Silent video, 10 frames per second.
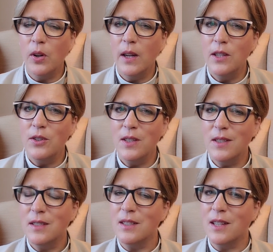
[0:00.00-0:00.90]
And
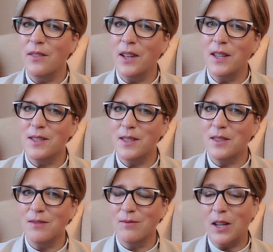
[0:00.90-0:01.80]
Jesus is giving us
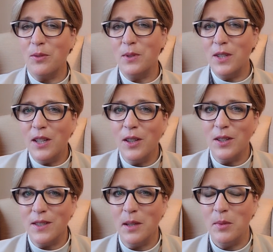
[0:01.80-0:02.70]
this rather
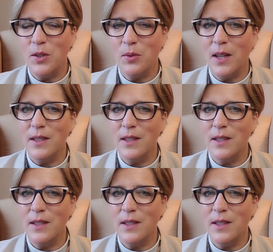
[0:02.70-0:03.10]
ridiculous image, right?